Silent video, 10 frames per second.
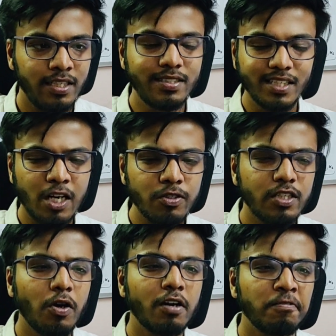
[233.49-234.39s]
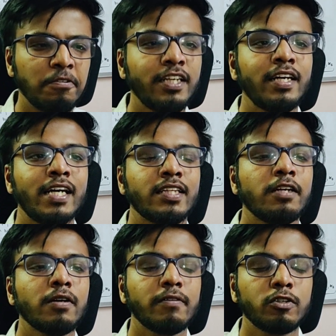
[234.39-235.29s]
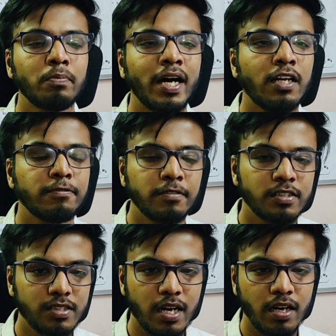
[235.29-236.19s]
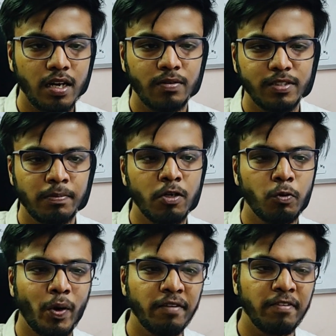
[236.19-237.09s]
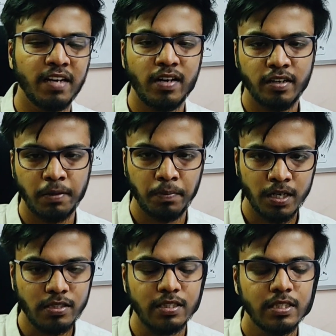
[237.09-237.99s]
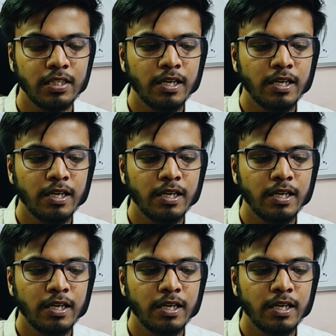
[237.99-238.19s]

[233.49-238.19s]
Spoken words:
These accounts are not free. I think if you buy a first-hand account, it's about $2,500.